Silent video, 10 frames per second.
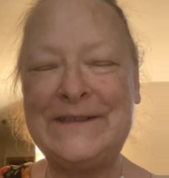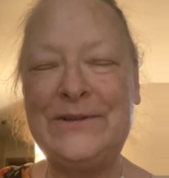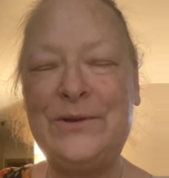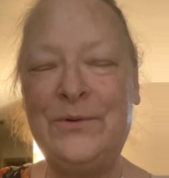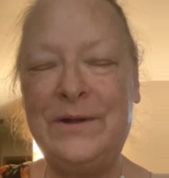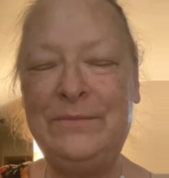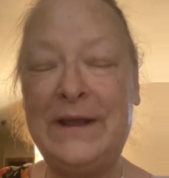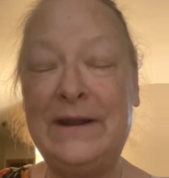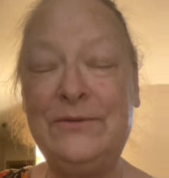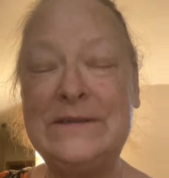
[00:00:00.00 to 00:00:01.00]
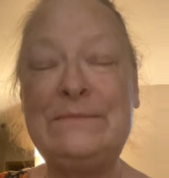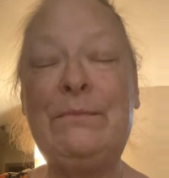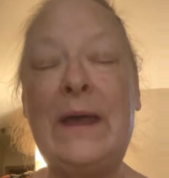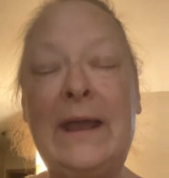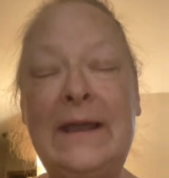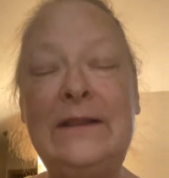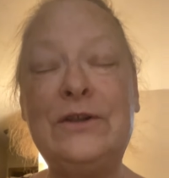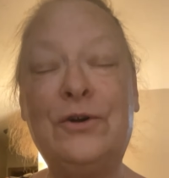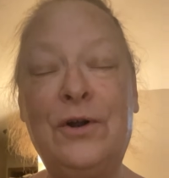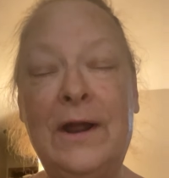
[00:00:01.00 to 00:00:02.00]
So the one man was back in the
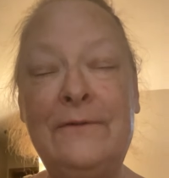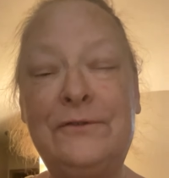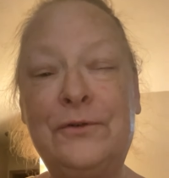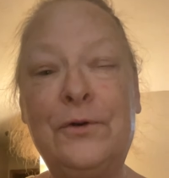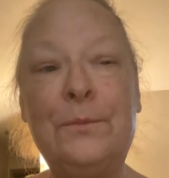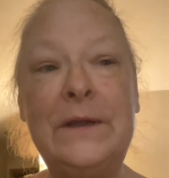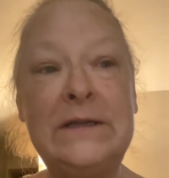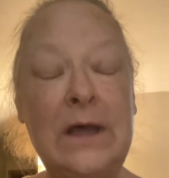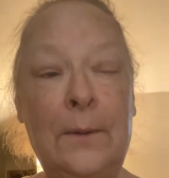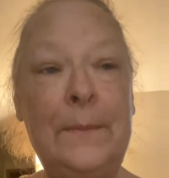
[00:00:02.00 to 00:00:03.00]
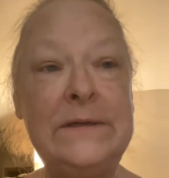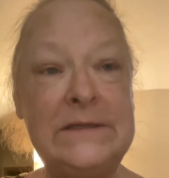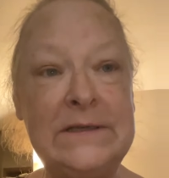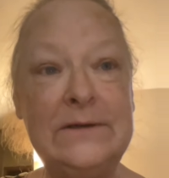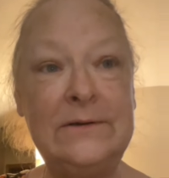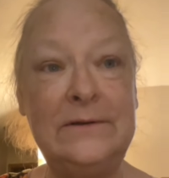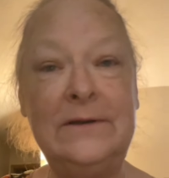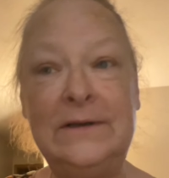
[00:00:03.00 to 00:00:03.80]
craft room, and up until